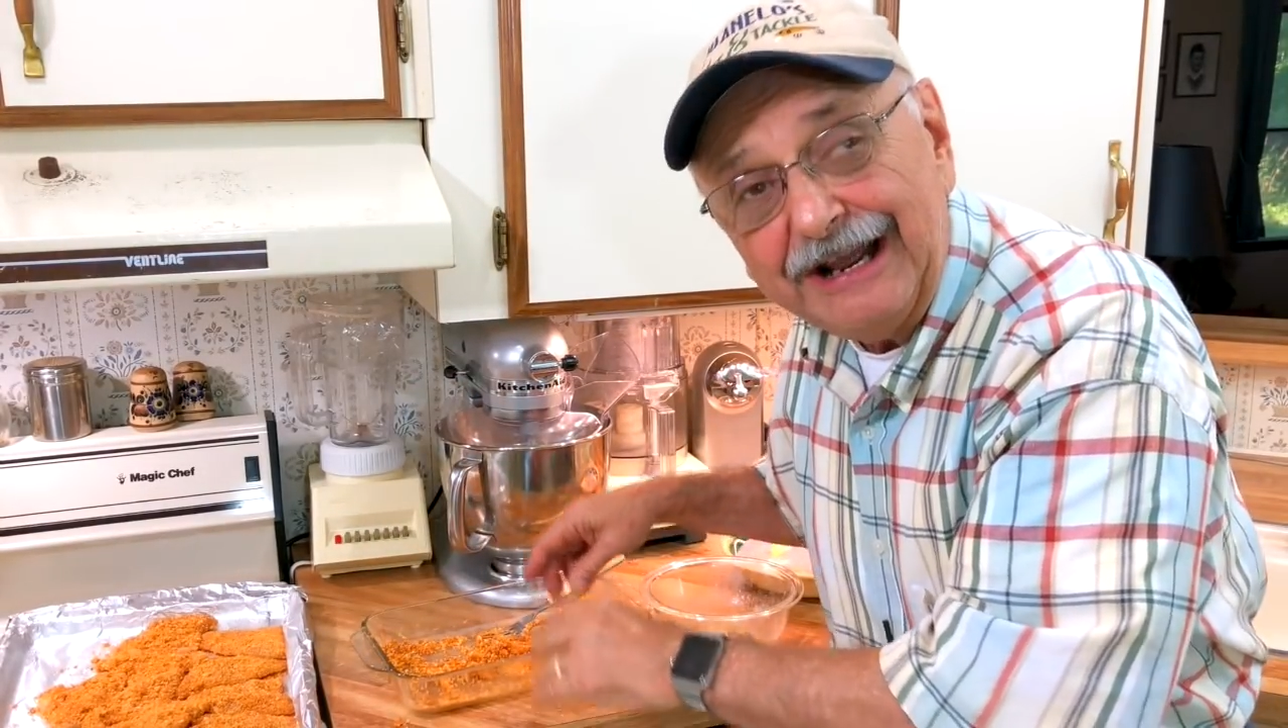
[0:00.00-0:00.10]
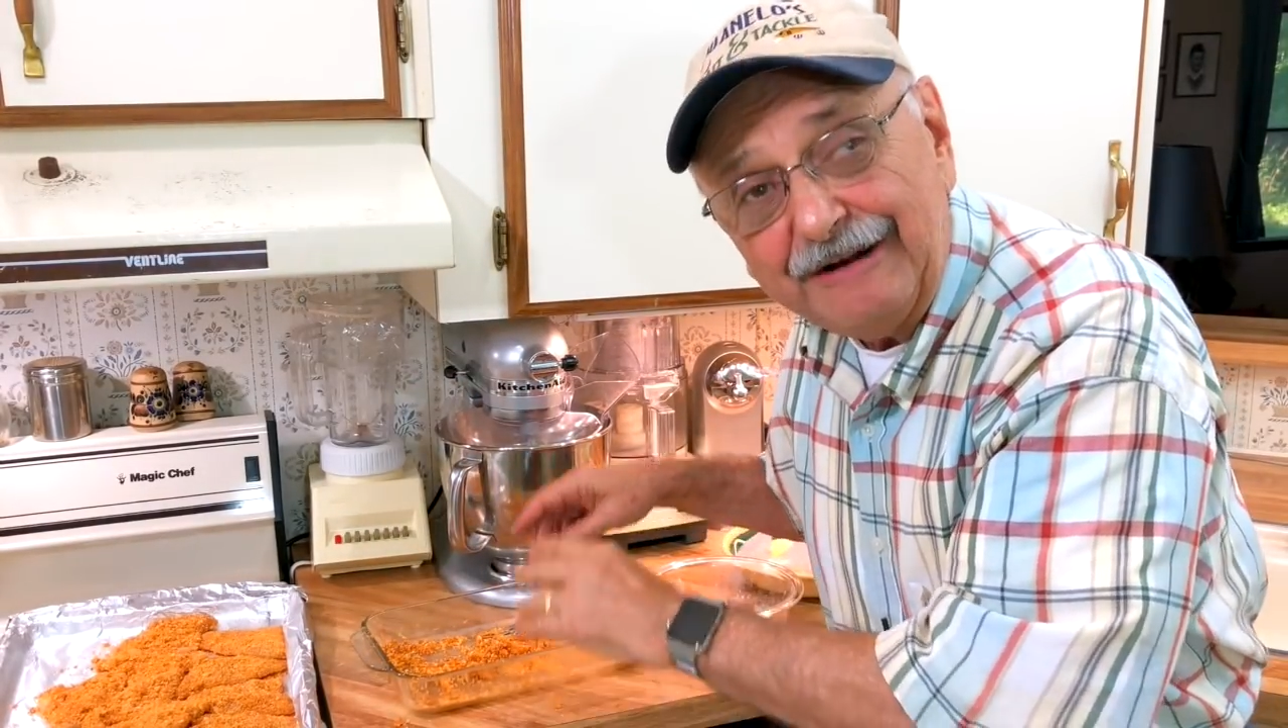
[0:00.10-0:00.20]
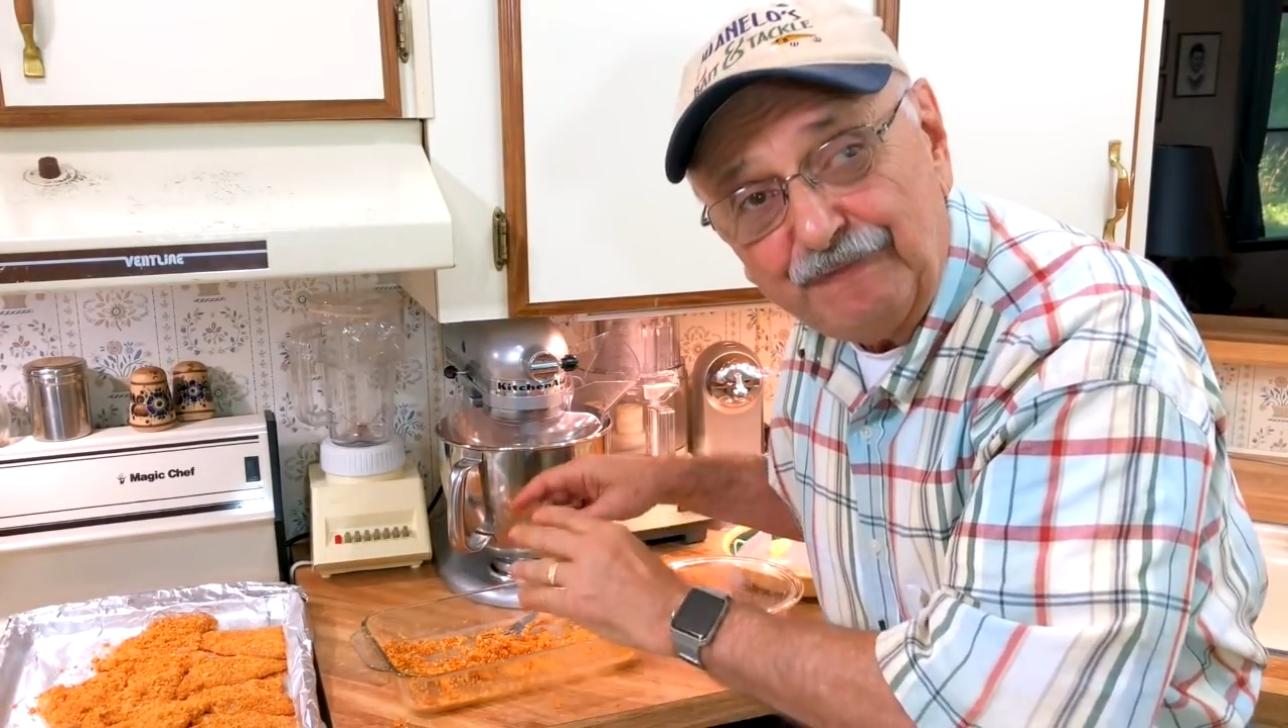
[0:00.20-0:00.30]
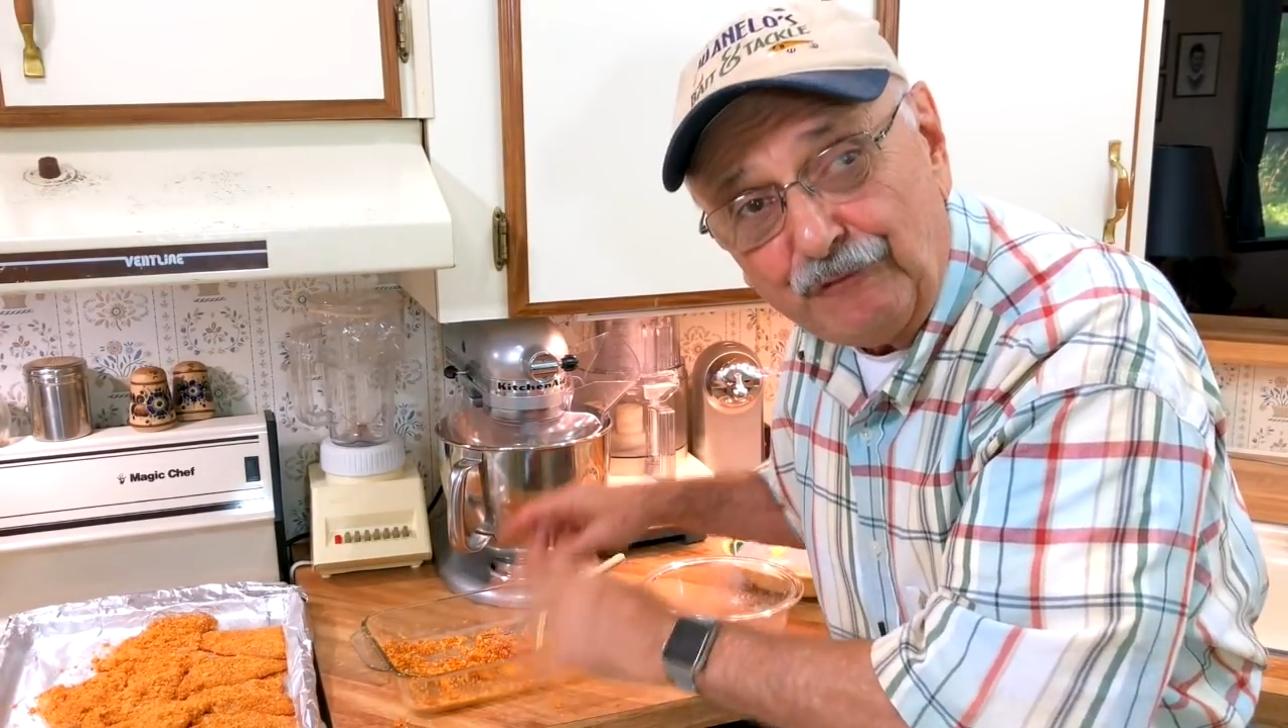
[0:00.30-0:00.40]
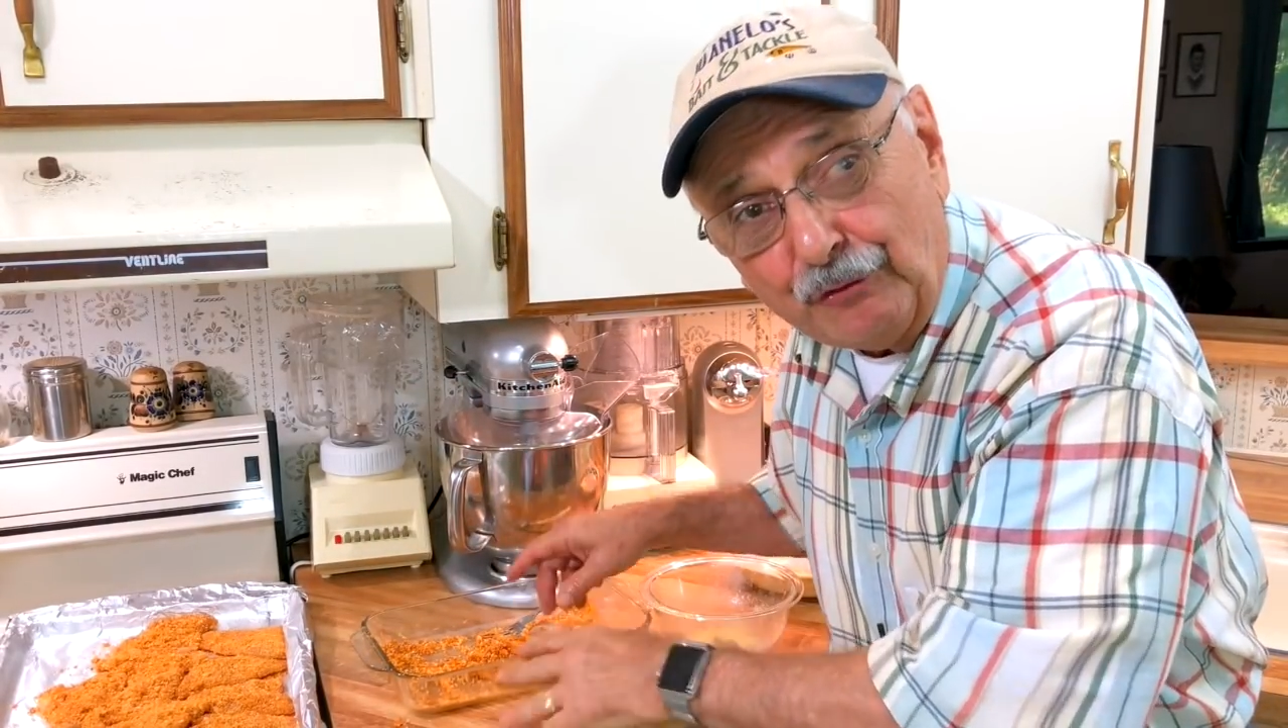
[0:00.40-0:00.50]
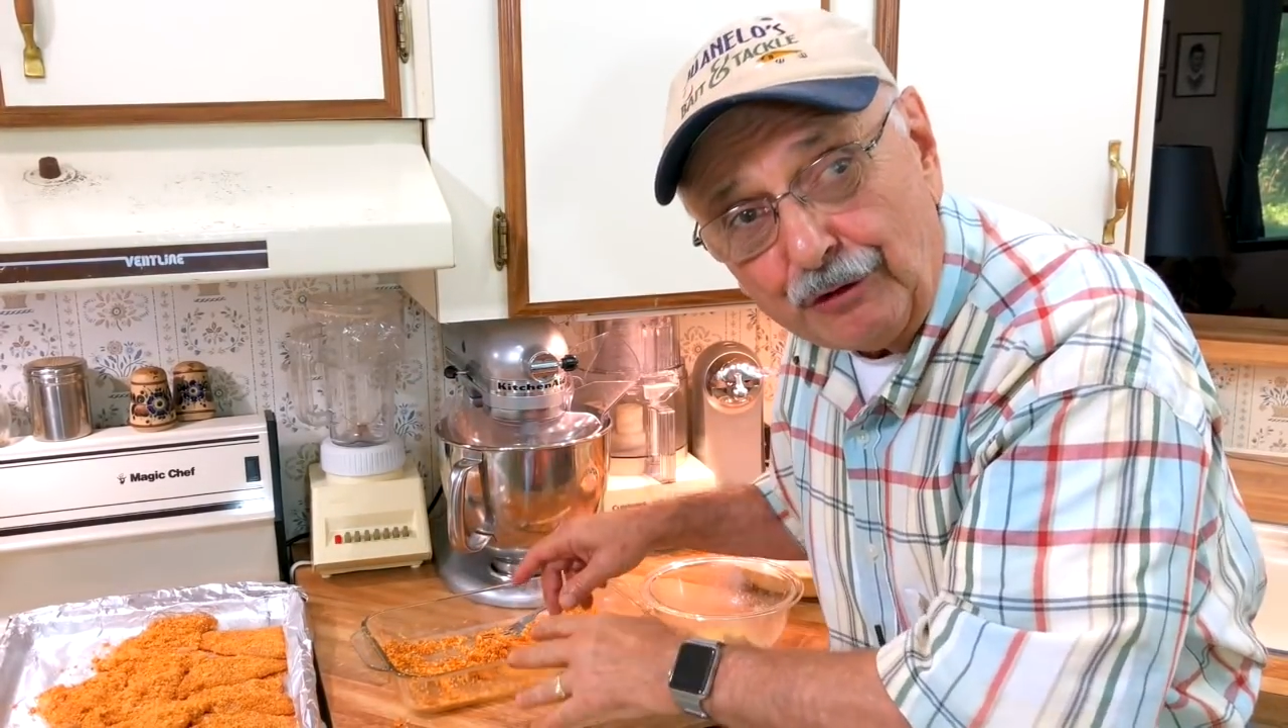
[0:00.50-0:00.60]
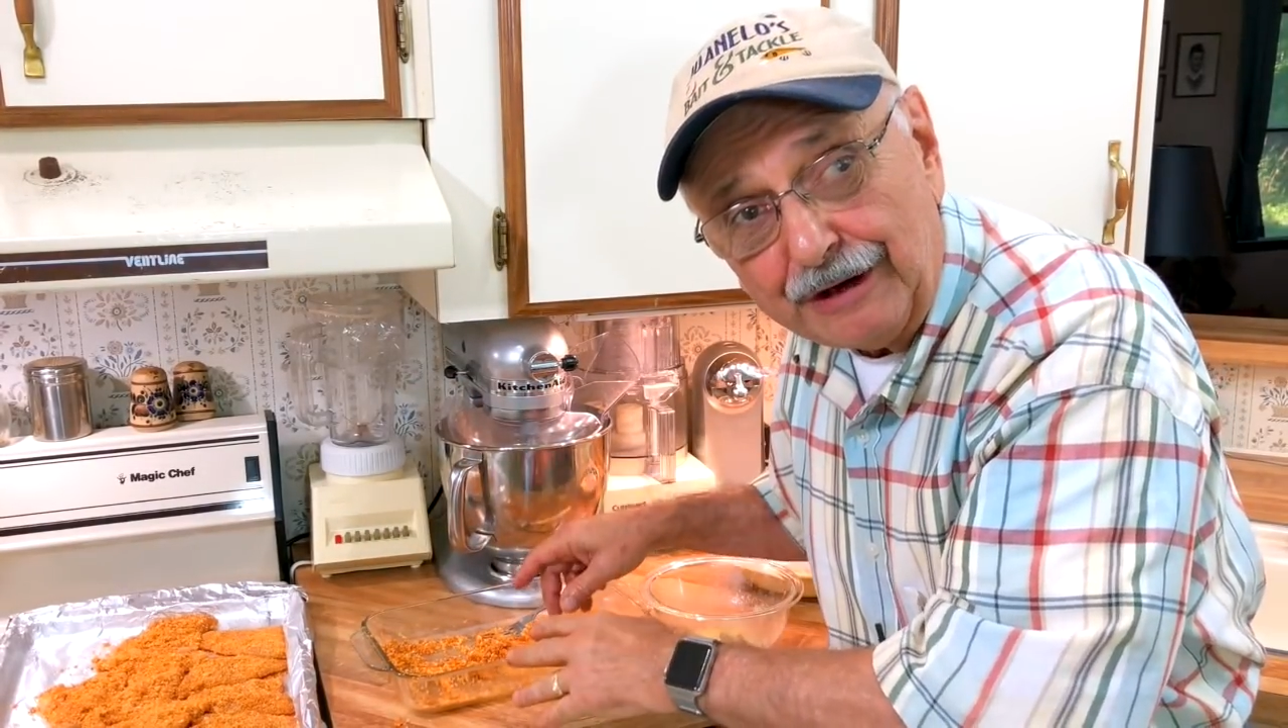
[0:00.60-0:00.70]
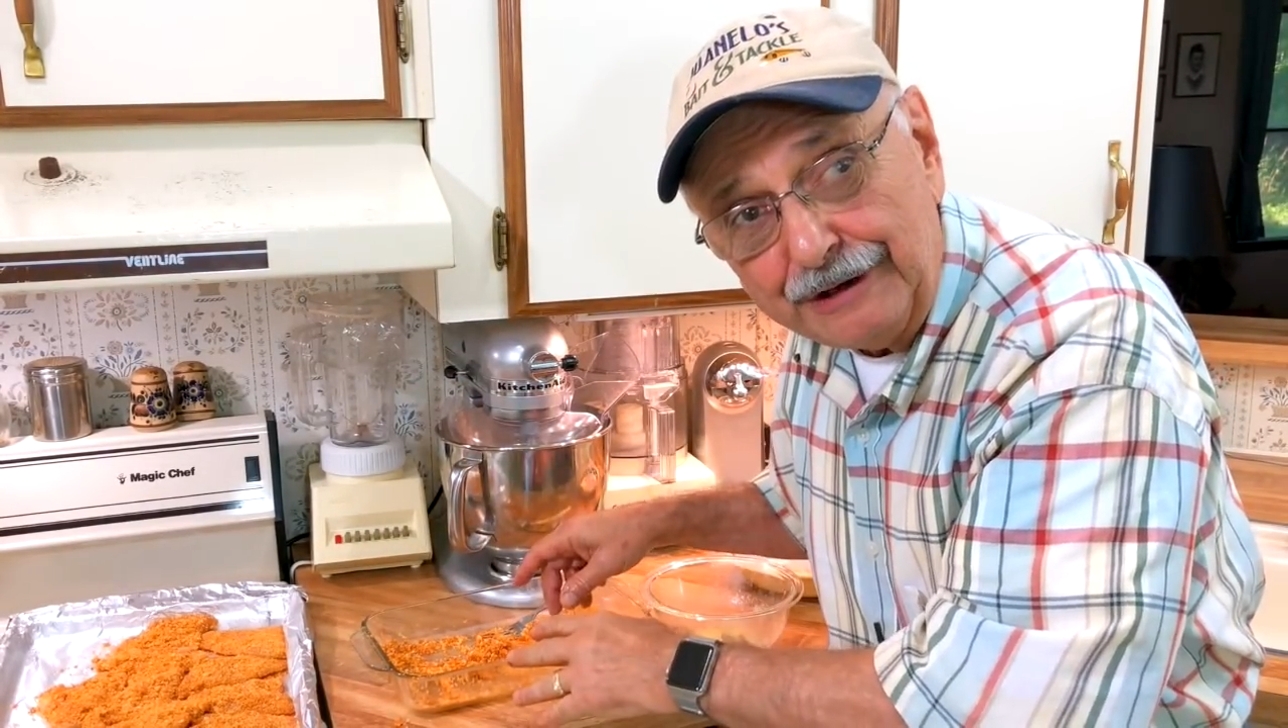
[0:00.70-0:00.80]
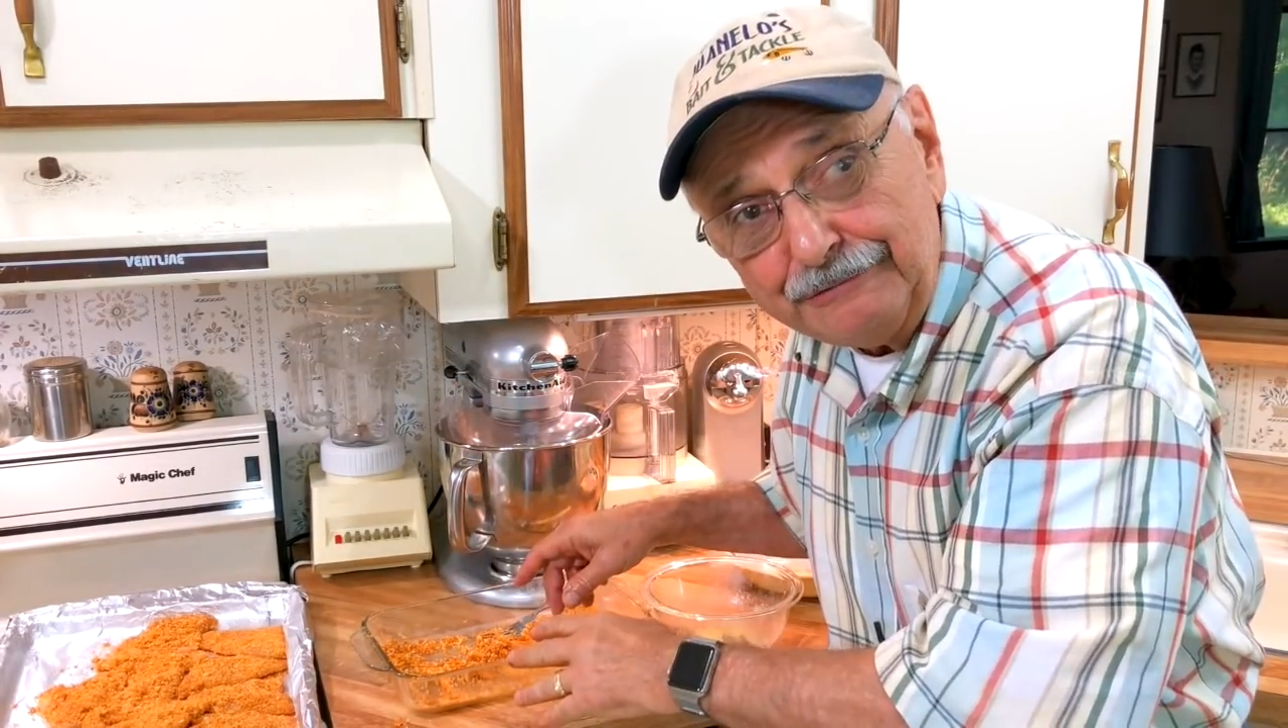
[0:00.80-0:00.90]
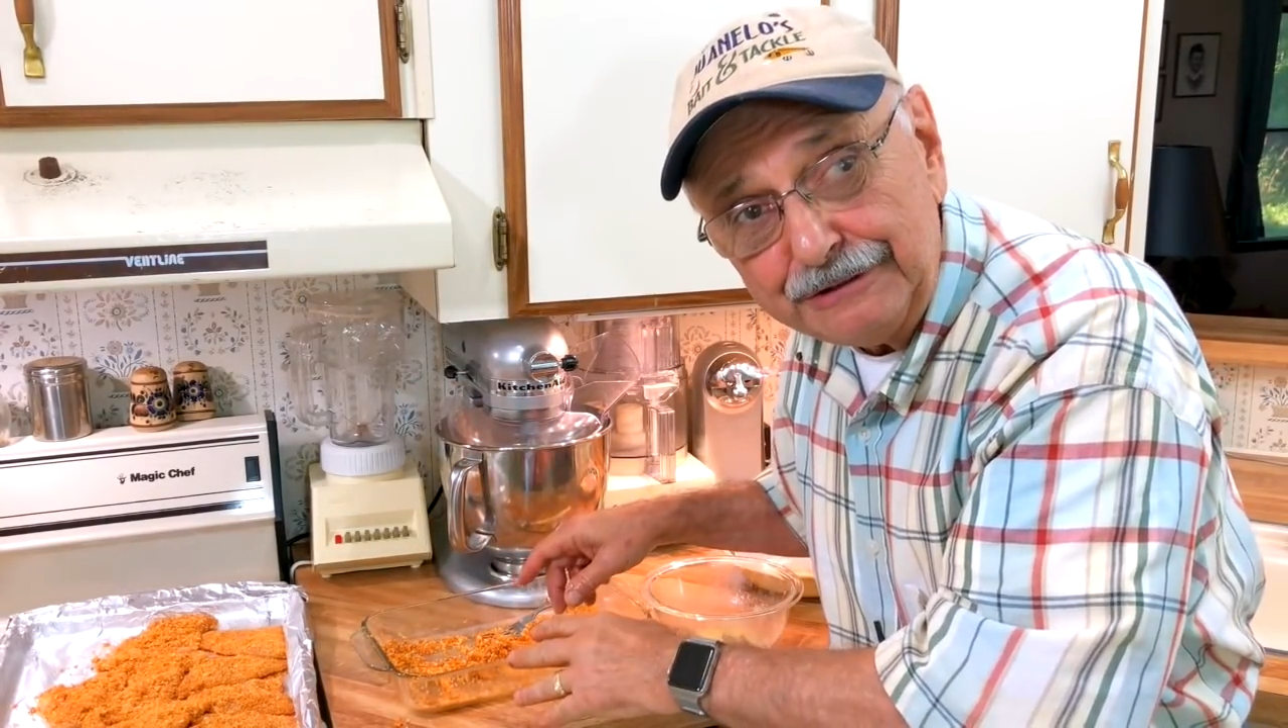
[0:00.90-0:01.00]
at
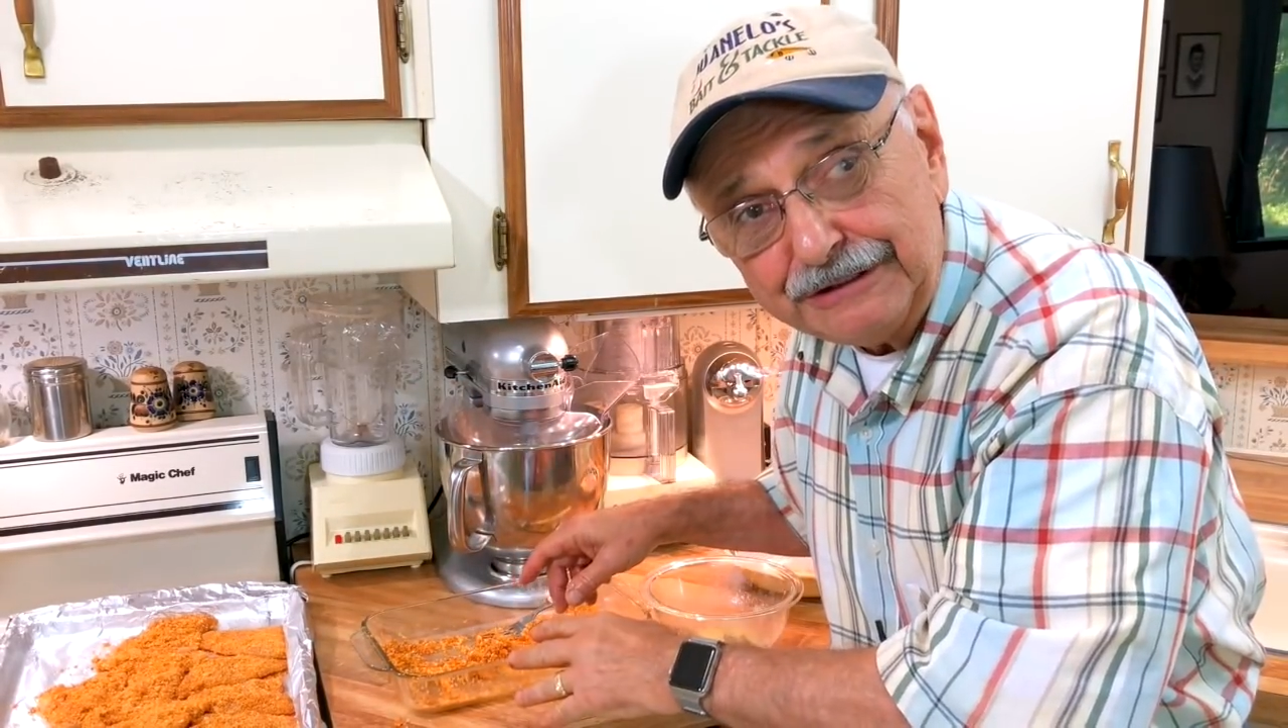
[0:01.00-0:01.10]
400